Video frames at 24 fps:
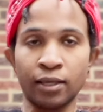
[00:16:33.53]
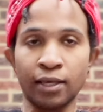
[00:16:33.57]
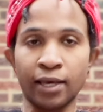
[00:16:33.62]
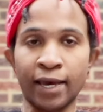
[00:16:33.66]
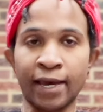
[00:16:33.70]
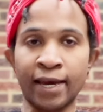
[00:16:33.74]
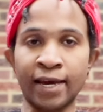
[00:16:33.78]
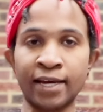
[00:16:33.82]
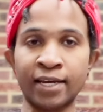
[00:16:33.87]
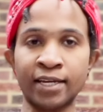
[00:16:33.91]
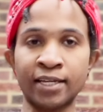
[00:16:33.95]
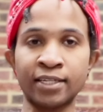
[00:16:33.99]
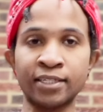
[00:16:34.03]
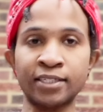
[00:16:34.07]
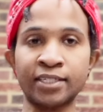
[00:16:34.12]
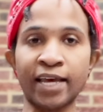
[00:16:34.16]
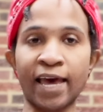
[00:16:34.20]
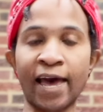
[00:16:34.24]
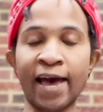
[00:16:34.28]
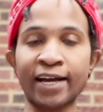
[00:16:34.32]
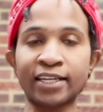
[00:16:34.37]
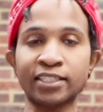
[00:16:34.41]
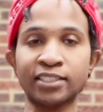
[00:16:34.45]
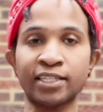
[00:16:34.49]
And
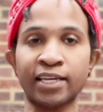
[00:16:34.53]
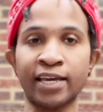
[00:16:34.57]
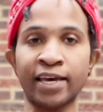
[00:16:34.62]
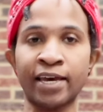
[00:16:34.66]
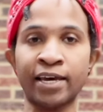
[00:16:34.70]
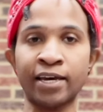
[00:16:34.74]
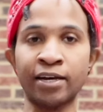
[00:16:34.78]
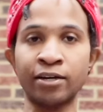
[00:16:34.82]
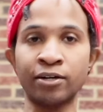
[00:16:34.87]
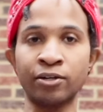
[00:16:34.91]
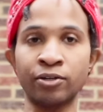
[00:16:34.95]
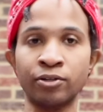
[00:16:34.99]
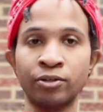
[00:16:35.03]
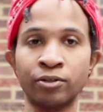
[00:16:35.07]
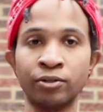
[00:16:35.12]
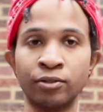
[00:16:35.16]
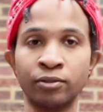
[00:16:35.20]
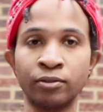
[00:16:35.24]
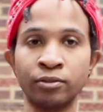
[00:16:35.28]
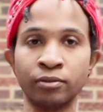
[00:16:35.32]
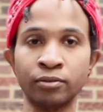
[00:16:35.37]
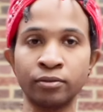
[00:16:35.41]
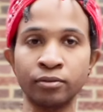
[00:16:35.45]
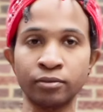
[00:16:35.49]

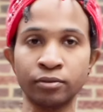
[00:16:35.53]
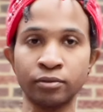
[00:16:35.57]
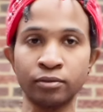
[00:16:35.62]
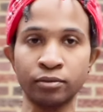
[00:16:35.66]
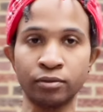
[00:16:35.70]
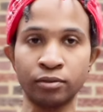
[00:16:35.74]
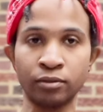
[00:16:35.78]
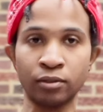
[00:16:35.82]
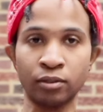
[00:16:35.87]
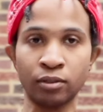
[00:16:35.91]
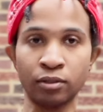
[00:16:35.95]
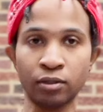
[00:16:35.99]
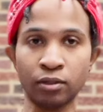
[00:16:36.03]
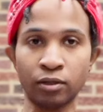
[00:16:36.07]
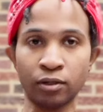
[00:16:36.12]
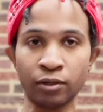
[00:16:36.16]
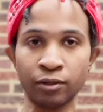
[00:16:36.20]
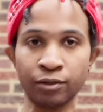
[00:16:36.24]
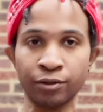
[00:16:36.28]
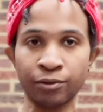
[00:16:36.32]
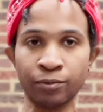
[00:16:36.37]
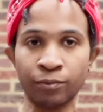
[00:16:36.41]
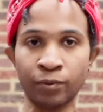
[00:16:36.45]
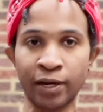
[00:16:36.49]
exhale
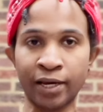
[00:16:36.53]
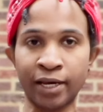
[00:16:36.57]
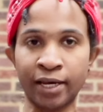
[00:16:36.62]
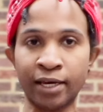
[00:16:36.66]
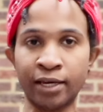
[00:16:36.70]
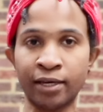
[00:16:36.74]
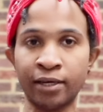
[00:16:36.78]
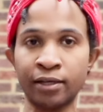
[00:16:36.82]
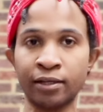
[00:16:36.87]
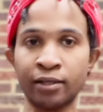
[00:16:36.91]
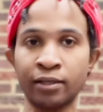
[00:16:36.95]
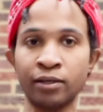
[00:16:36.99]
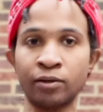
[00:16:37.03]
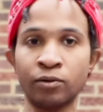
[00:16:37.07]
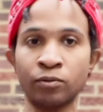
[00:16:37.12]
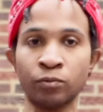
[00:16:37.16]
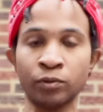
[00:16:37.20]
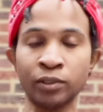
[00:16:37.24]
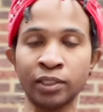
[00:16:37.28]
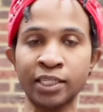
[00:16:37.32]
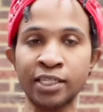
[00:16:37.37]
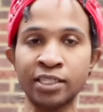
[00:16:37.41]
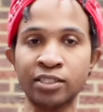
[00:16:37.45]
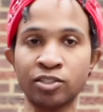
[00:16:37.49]
all the way,
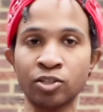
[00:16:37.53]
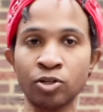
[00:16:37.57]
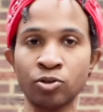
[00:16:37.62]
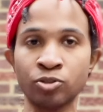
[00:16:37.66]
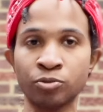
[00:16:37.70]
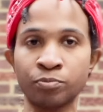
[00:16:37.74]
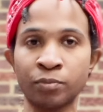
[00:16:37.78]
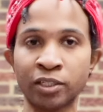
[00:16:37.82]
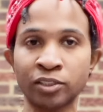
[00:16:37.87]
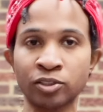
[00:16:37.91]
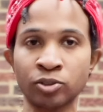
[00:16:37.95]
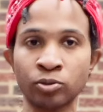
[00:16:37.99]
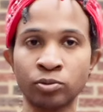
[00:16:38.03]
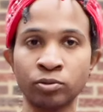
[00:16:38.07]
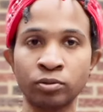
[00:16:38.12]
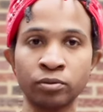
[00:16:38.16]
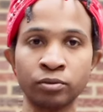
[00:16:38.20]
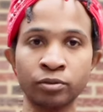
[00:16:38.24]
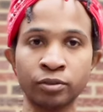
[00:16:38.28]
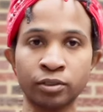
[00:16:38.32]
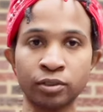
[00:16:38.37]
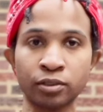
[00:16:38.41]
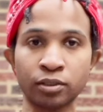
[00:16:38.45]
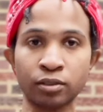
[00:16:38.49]
release those
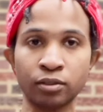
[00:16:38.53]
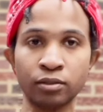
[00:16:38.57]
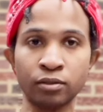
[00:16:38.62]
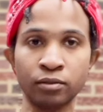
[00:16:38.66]
muscles.